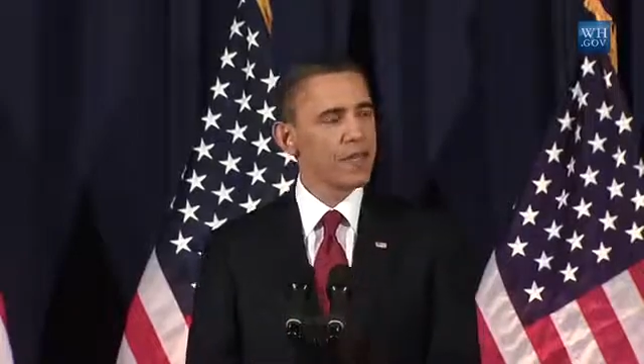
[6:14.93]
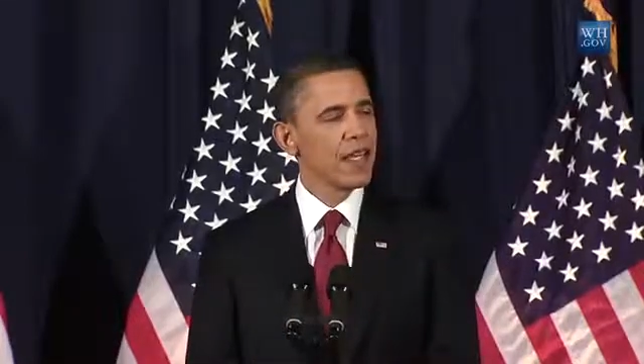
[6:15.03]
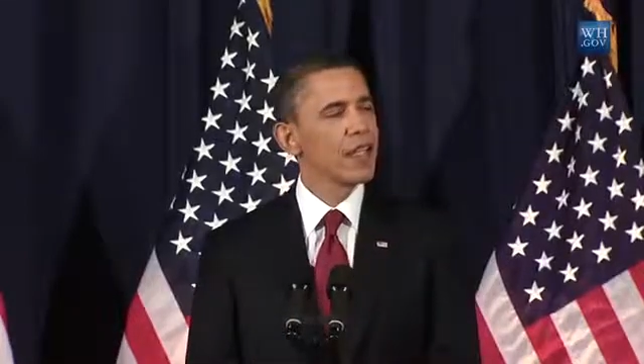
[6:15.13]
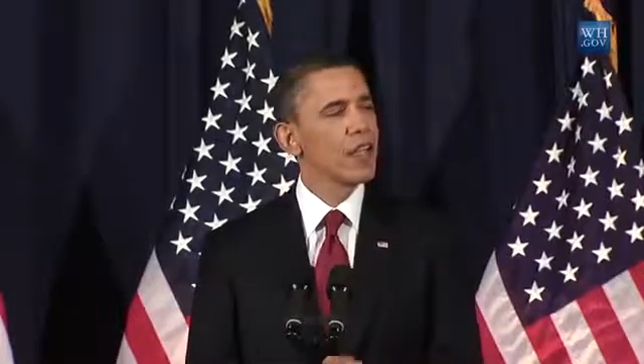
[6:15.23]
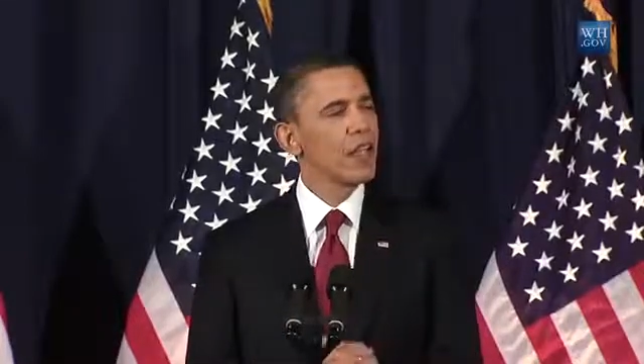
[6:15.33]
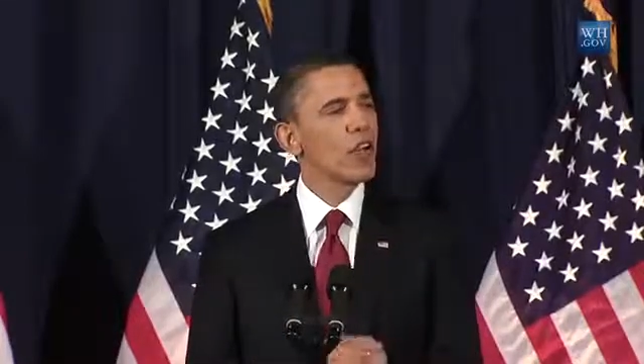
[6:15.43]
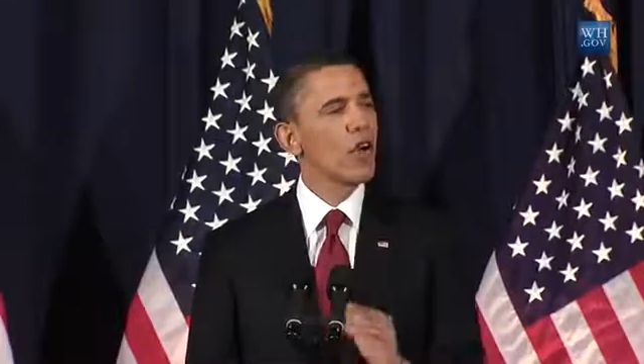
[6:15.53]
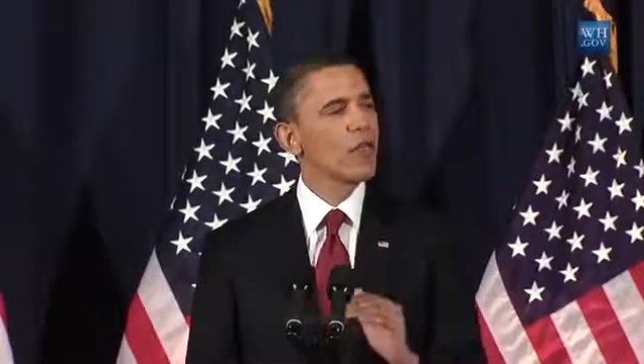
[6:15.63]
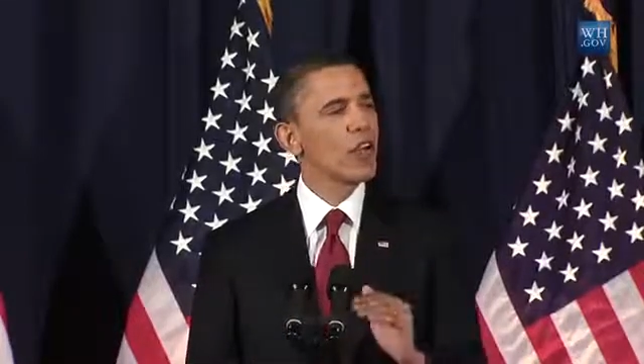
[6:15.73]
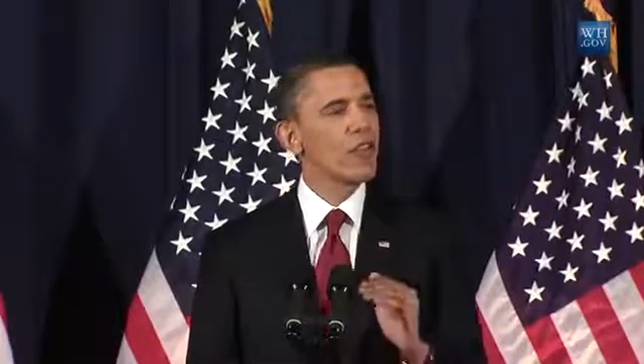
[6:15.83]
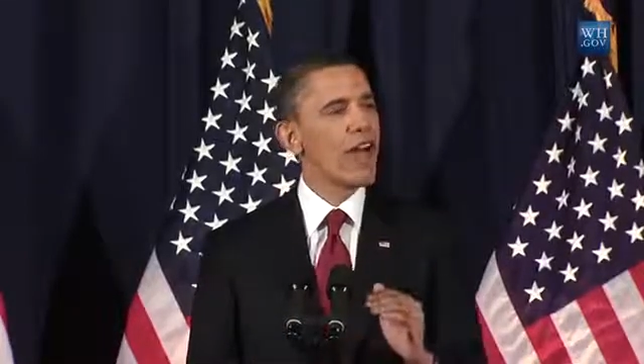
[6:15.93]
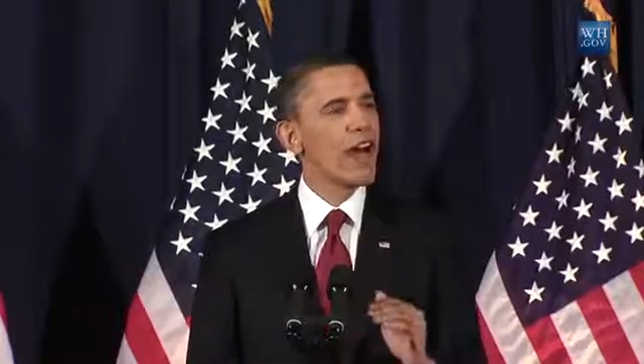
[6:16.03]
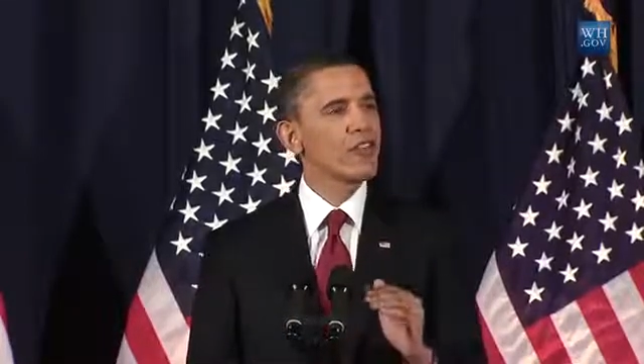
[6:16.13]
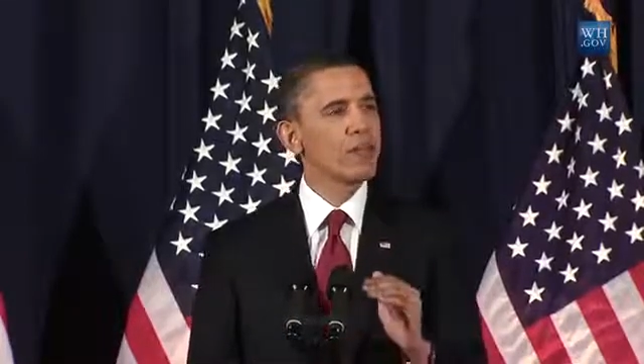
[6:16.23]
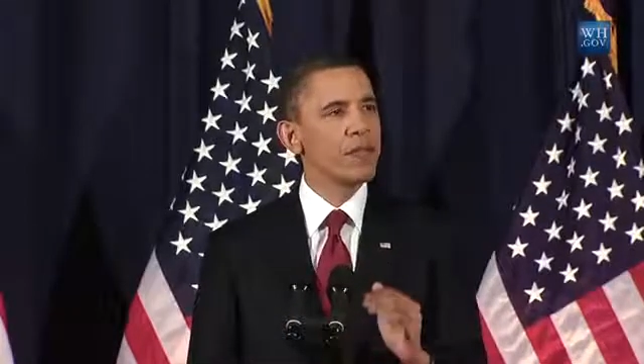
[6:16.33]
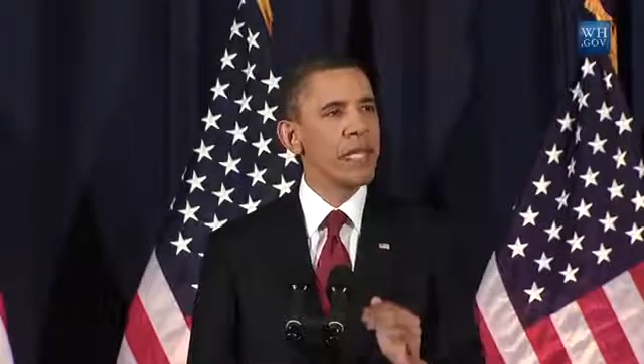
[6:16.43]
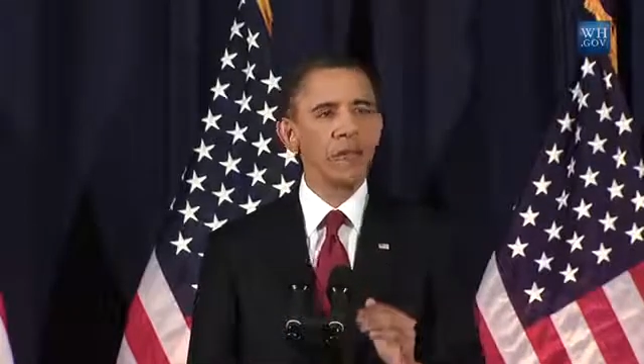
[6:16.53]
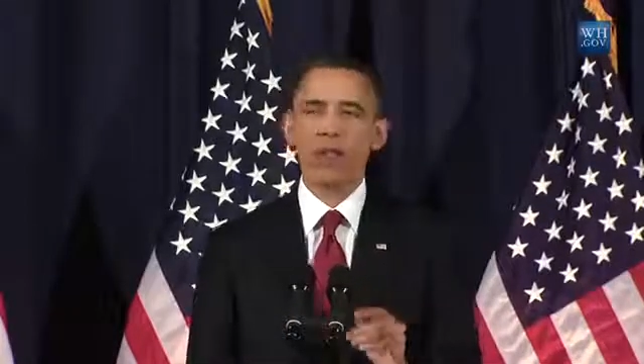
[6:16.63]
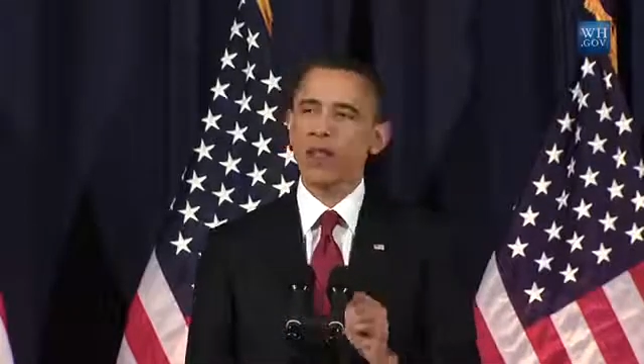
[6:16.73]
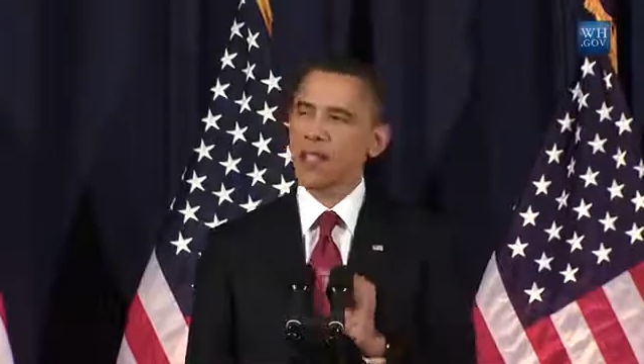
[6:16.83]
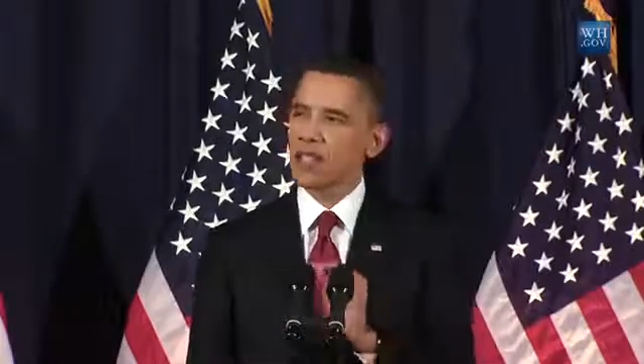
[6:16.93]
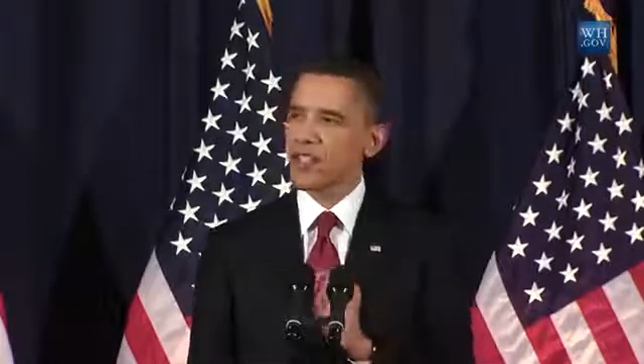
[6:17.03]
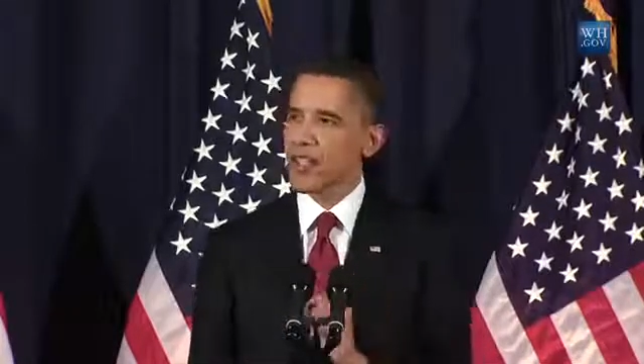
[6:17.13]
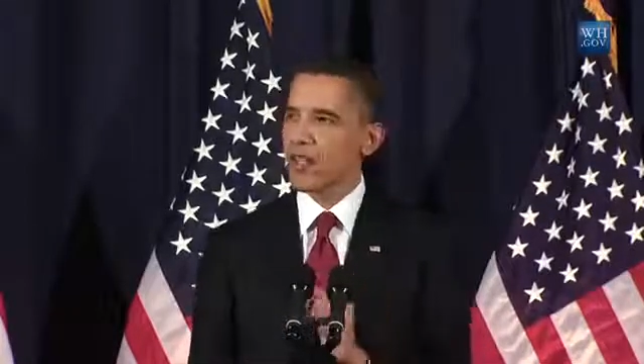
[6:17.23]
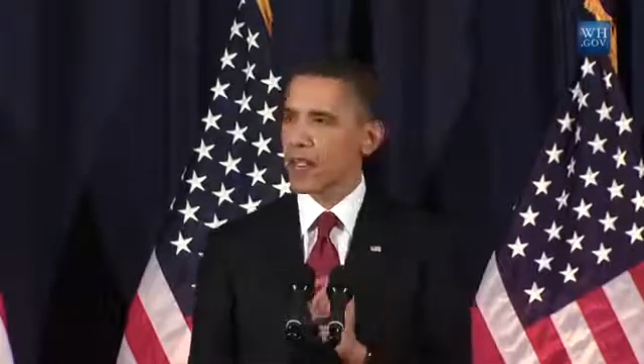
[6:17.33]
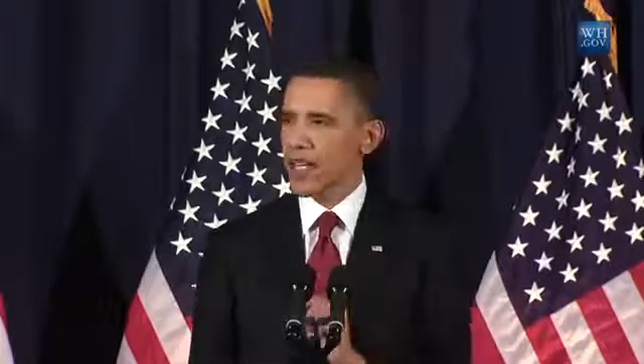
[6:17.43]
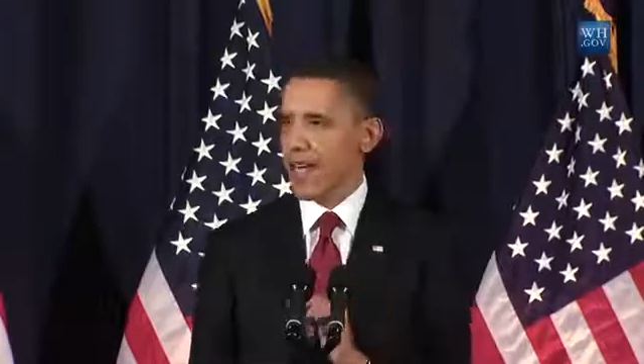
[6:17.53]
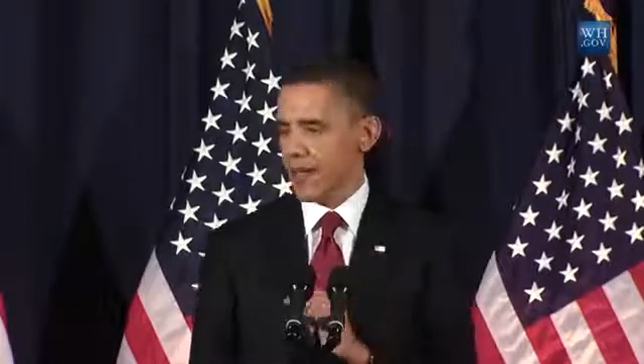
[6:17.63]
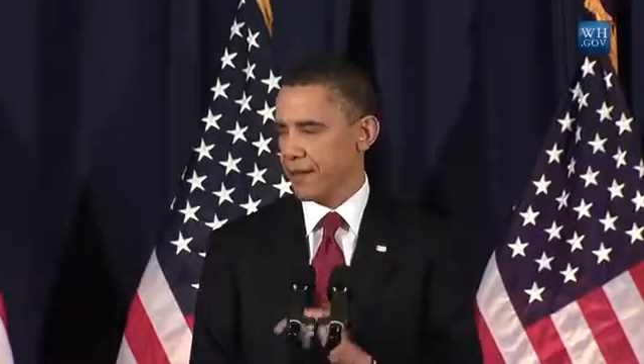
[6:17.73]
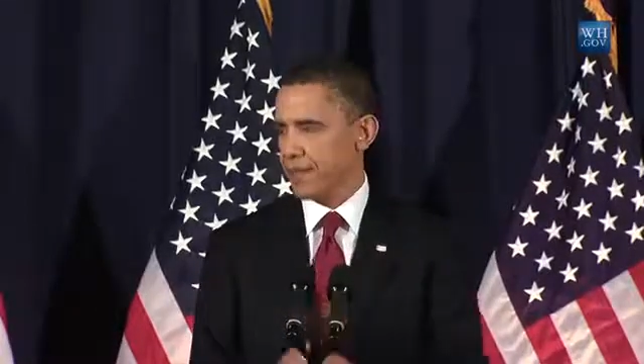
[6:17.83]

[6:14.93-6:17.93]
and kill over 1,000 people in a single day.